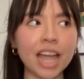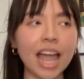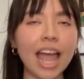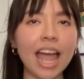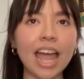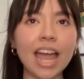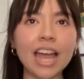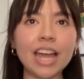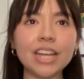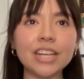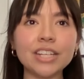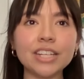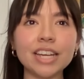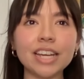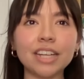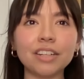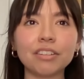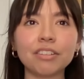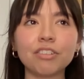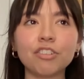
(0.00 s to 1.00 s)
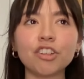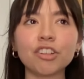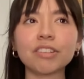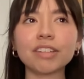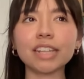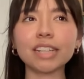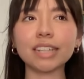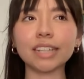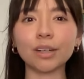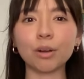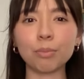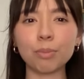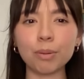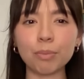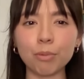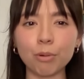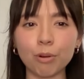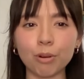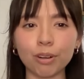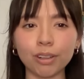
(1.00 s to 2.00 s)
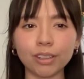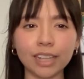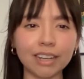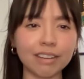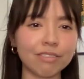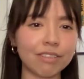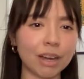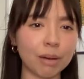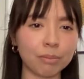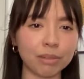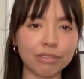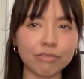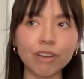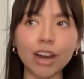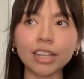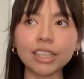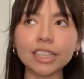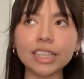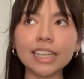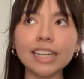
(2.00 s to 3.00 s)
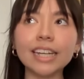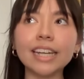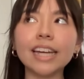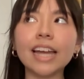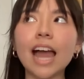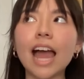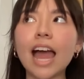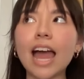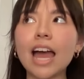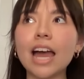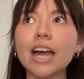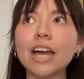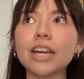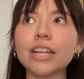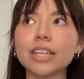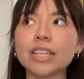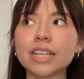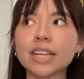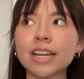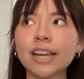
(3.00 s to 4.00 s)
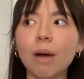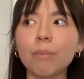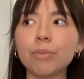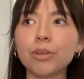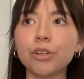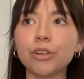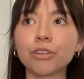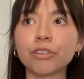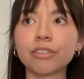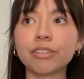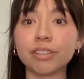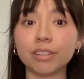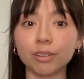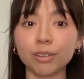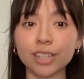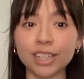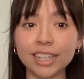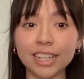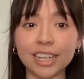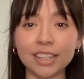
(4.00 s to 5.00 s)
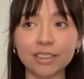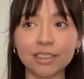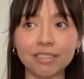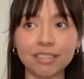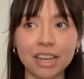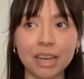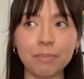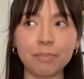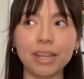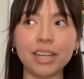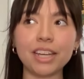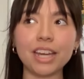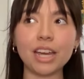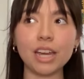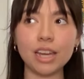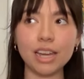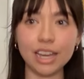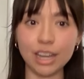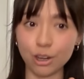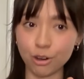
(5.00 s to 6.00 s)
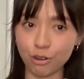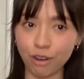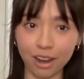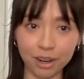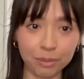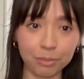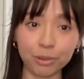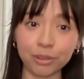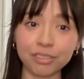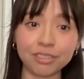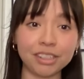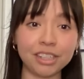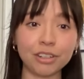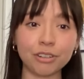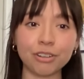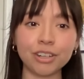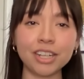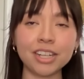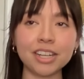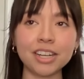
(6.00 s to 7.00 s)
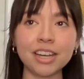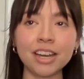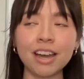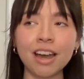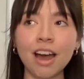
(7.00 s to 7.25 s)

And it's just a little bit more like family friendly. And you're still going to get the same like incredible scenery,